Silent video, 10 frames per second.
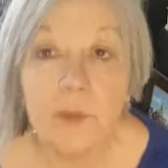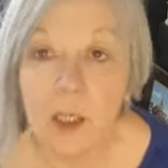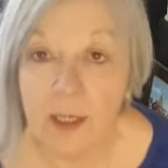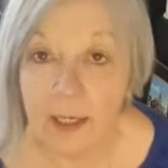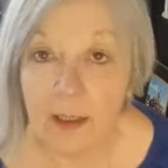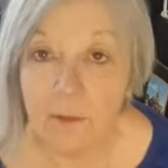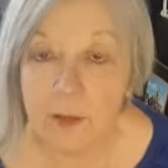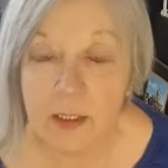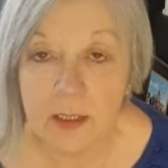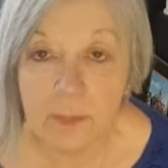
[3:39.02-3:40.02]
I have
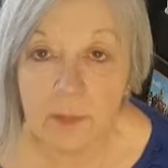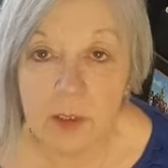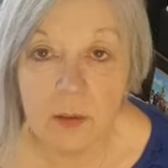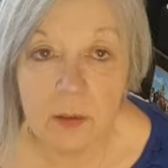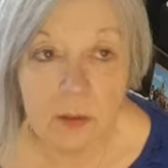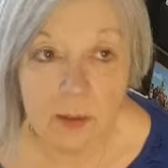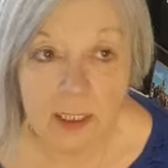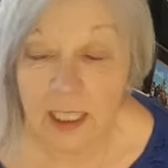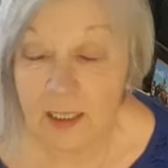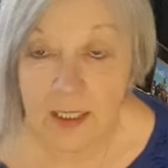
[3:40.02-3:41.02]
a Samsung
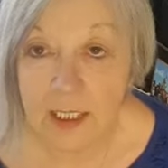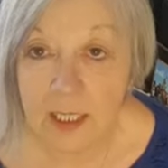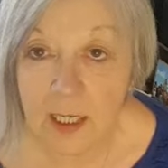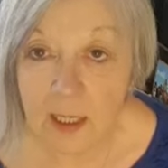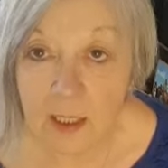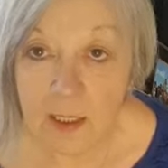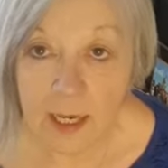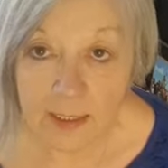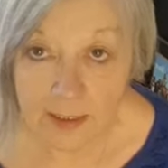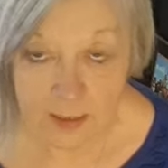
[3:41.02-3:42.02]
Galaxy
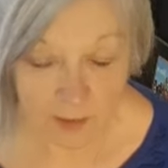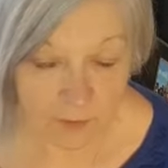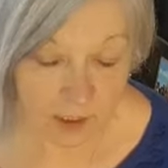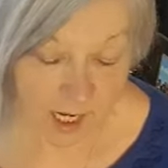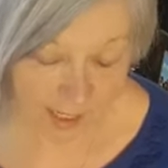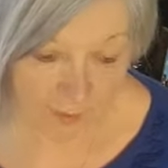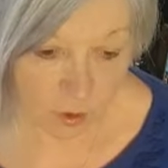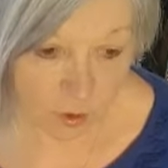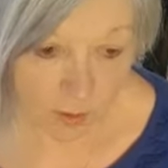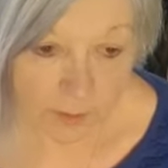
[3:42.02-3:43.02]
S7
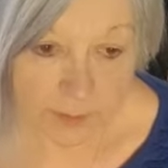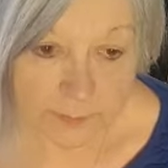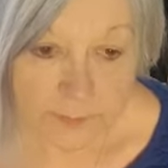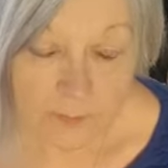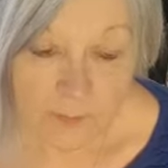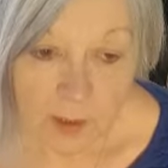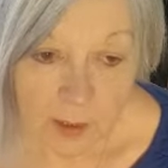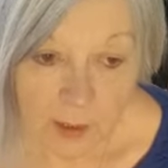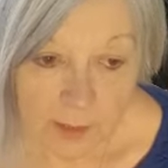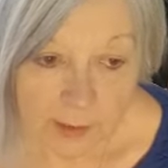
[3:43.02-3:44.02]
Edge,
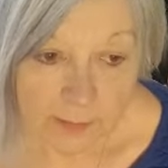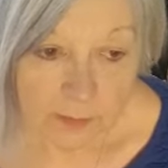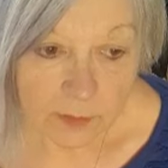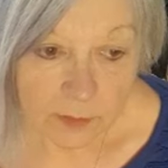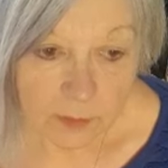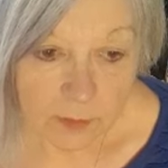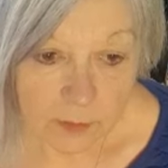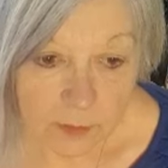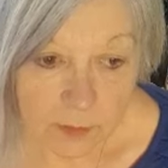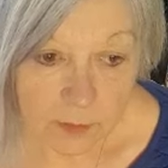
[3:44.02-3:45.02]
and
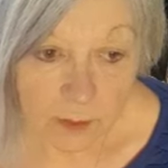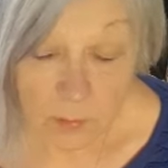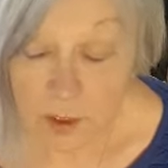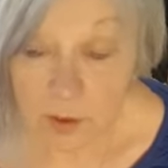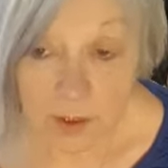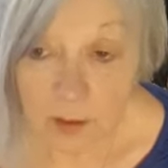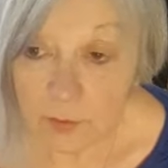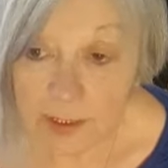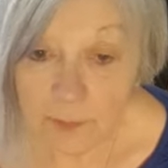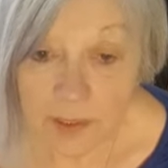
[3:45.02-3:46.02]
I was looking
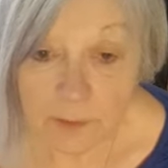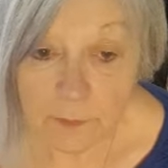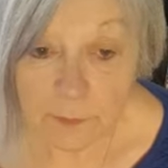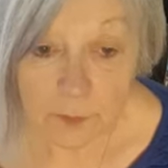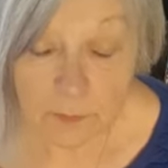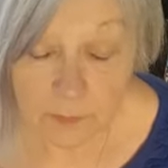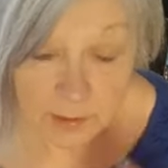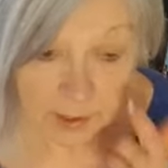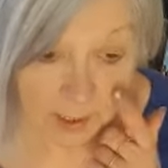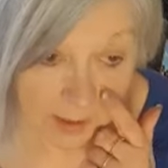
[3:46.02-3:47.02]
on eBay for
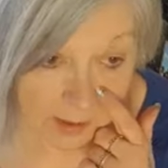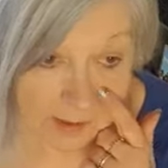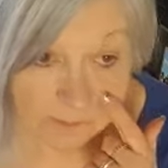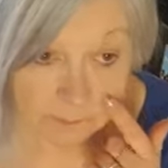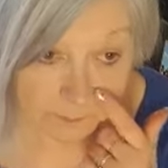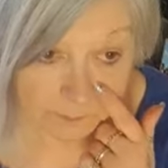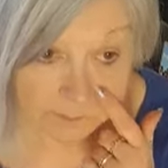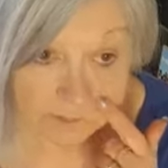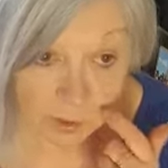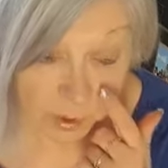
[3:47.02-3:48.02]
a case
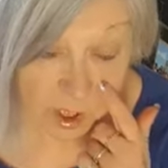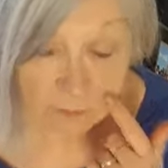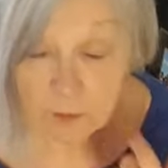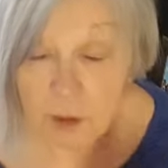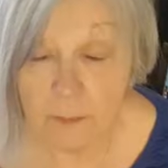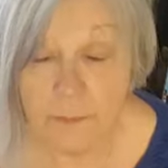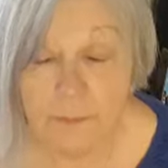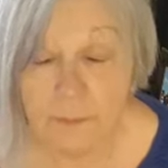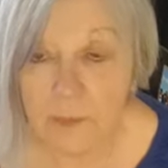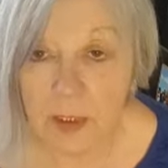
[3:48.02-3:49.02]
or a cover,
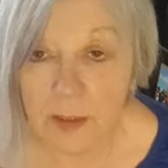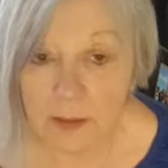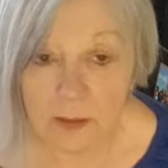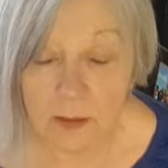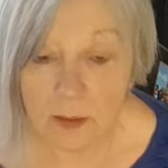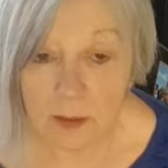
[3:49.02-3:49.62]
and